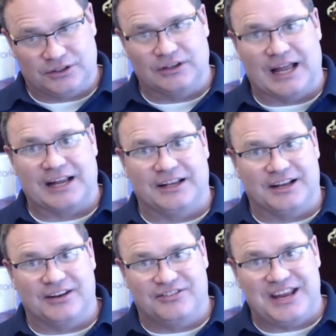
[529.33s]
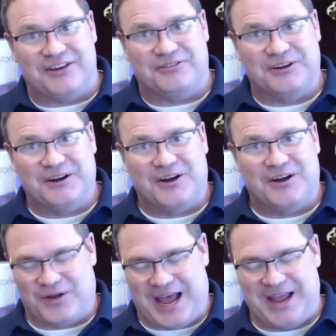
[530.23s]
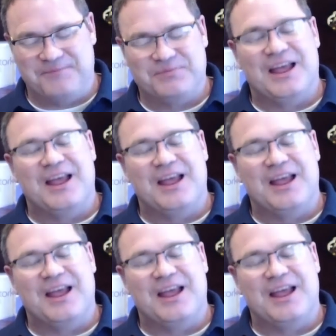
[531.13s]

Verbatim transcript: they're likely to conceive, okay?